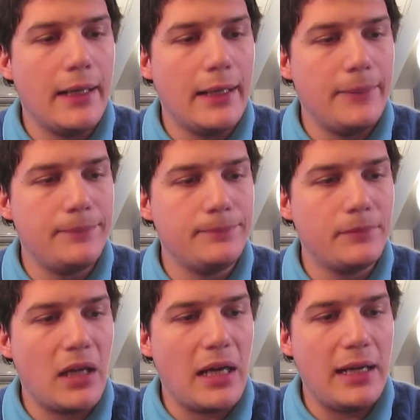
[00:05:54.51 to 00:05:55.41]

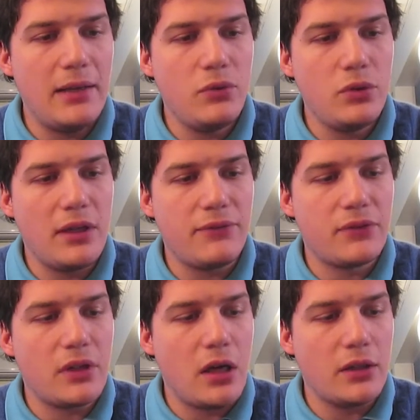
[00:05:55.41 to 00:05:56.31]
I would
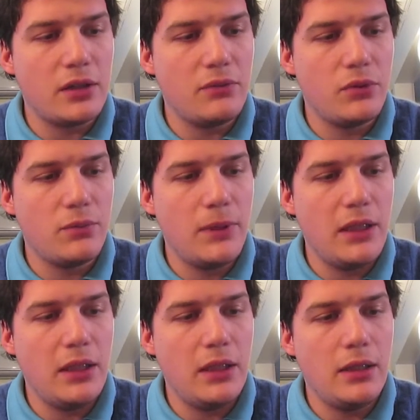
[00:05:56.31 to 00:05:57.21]
have thought it would
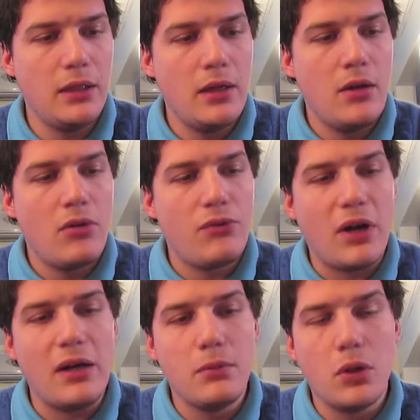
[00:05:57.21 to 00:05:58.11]
be
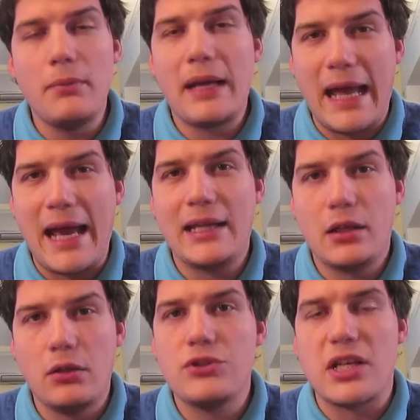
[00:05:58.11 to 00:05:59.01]
far more
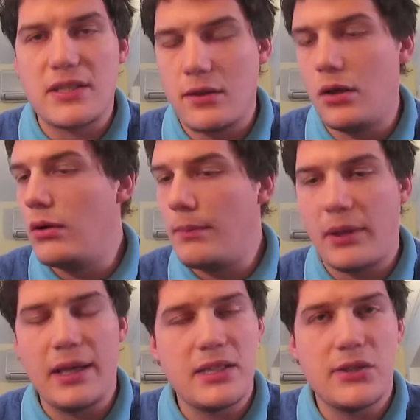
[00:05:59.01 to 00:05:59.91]
mechanical, just draw and
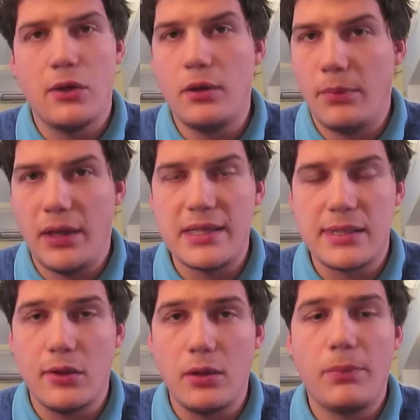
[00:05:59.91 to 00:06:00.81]
place, draw and place,
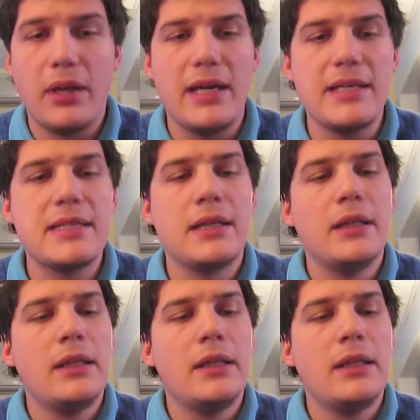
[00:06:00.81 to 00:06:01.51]
draw and place.